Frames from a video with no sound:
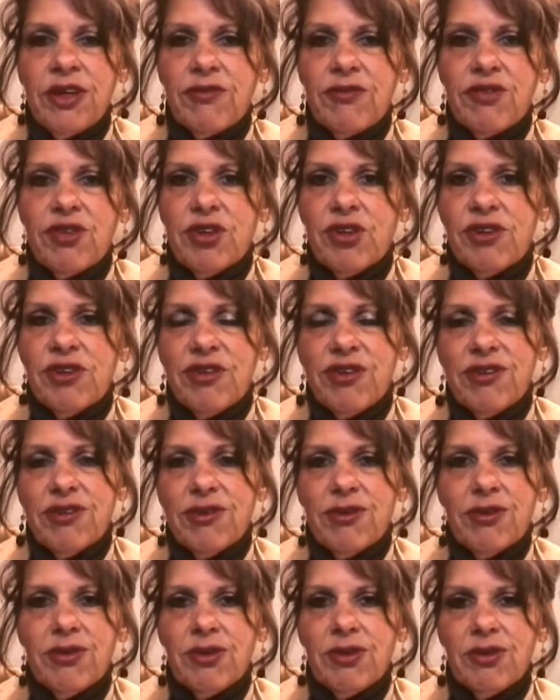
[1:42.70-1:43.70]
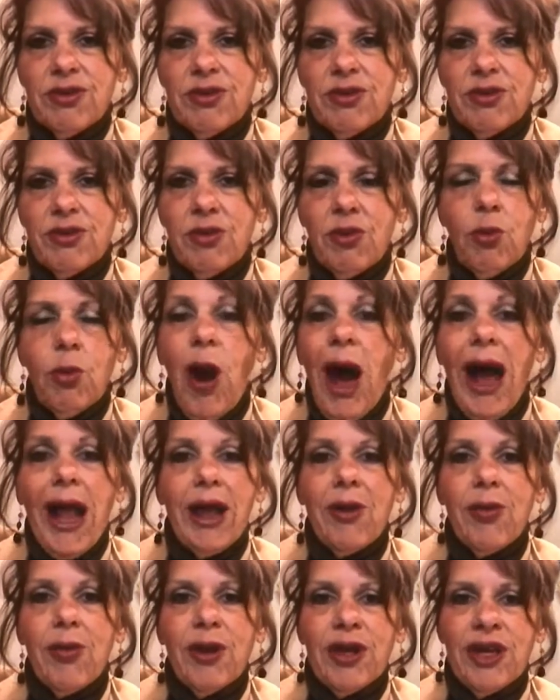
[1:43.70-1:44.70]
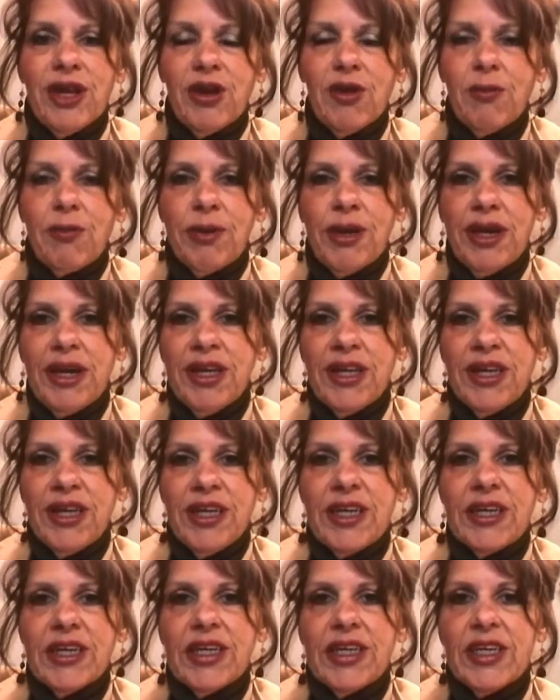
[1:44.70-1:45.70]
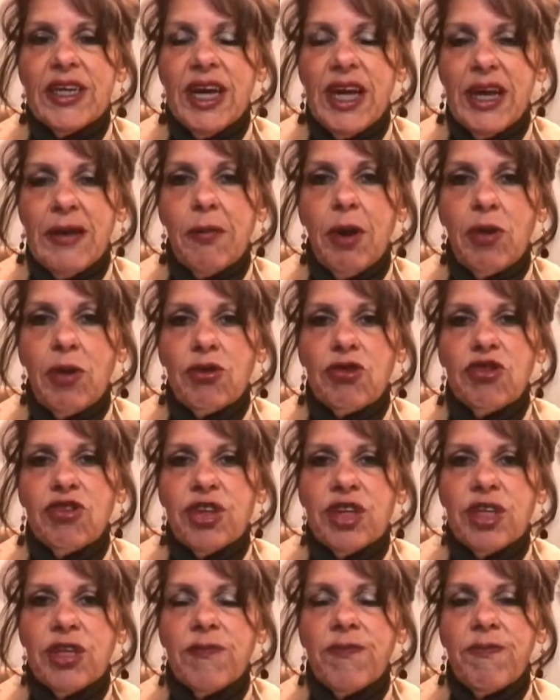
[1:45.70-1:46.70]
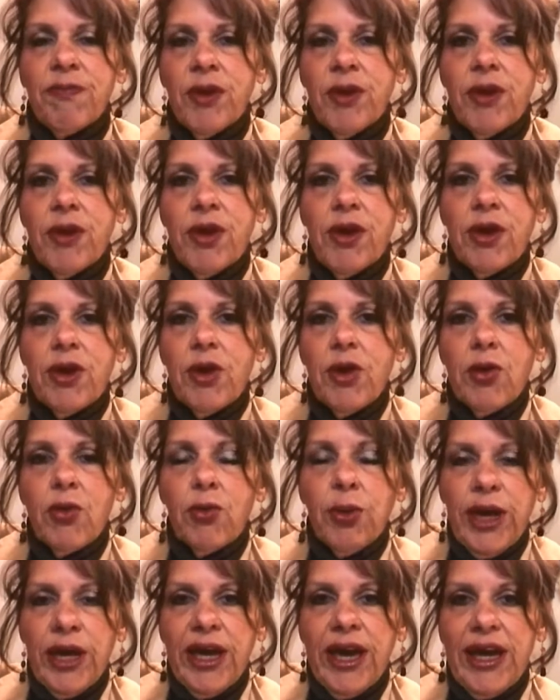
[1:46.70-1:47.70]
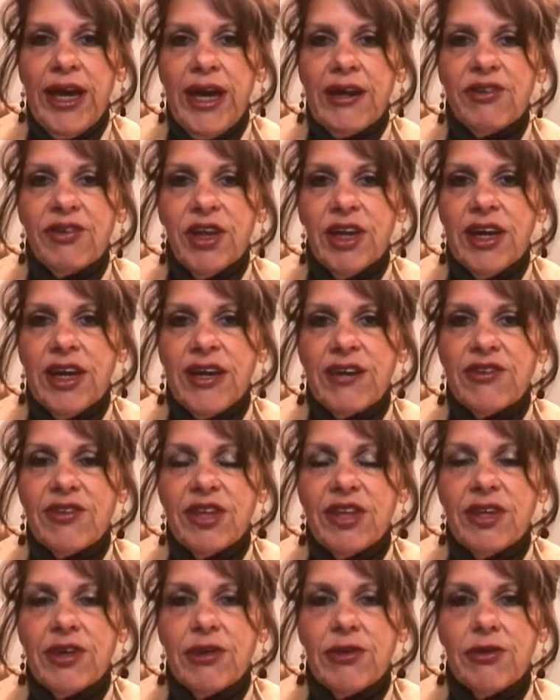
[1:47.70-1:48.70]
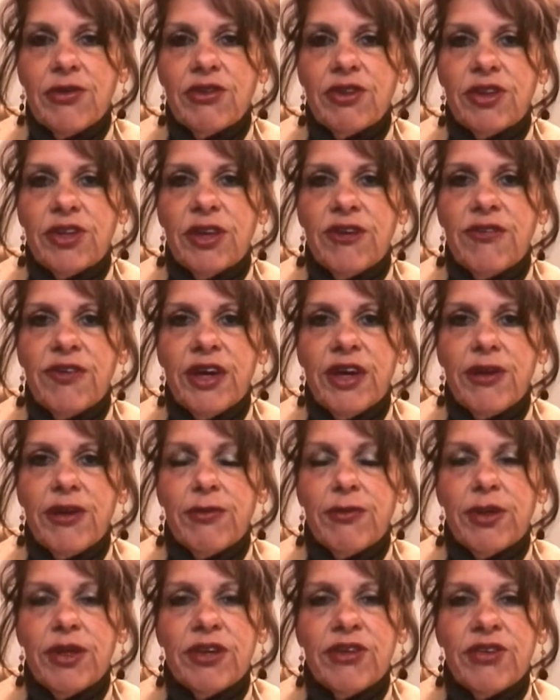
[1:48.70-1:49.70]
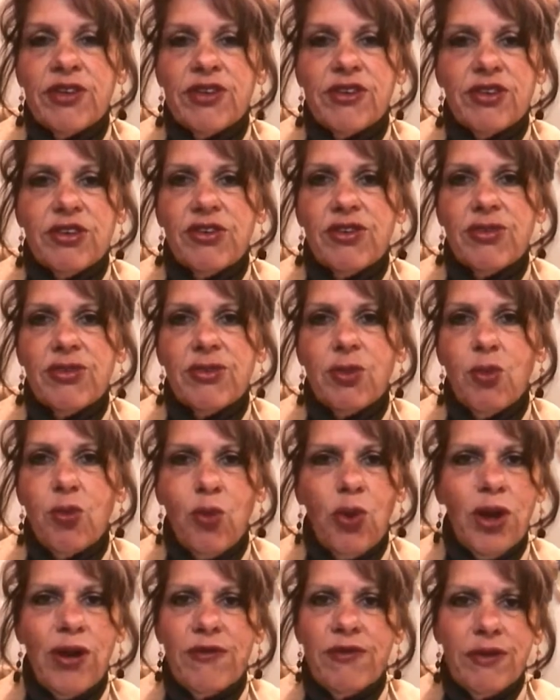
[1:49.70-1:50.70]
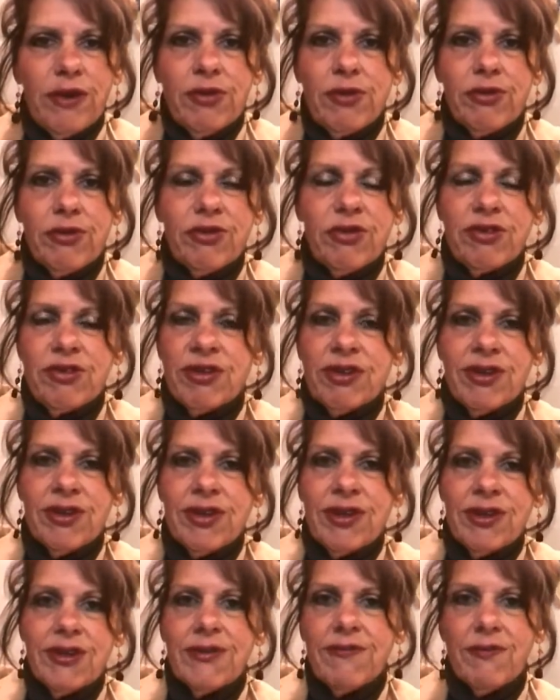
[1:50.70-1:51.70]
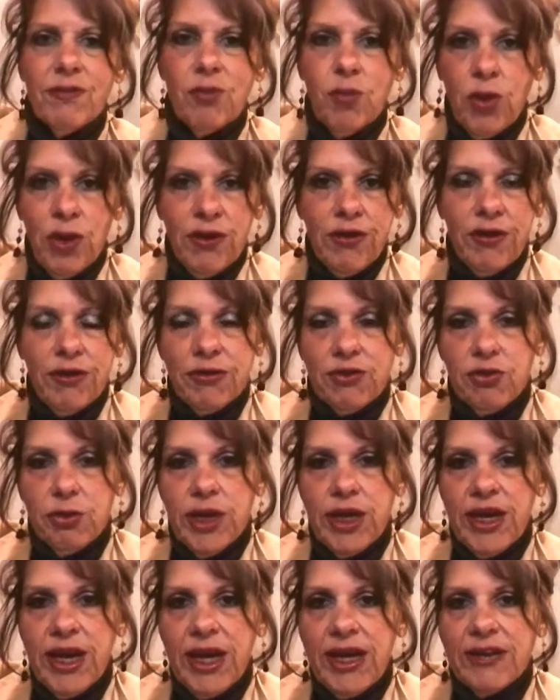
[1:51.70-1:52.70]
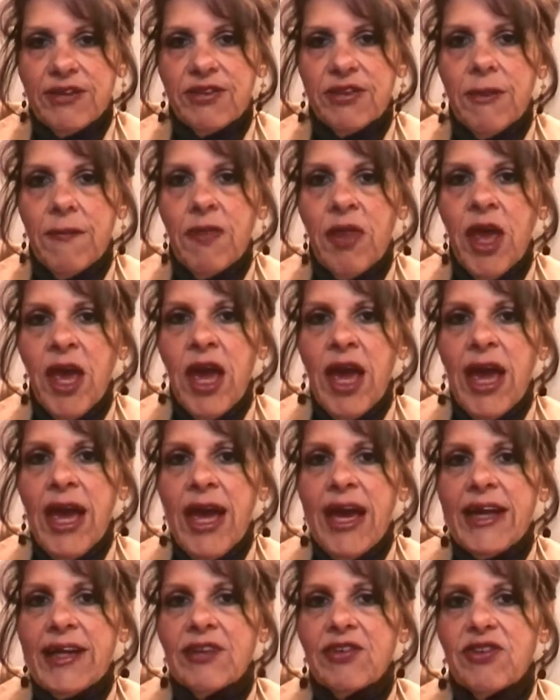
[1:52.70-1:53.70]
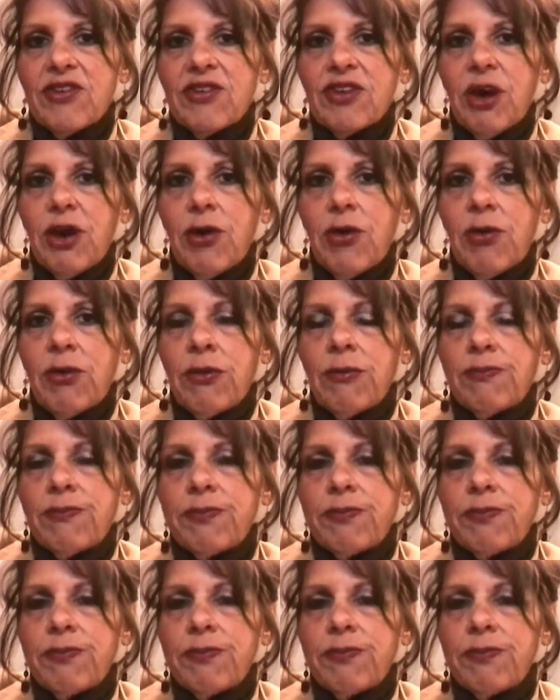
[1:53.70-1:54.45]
just wallow a little bit in emotion weekends. Like I said, no significant reason, just one of those weekends. And so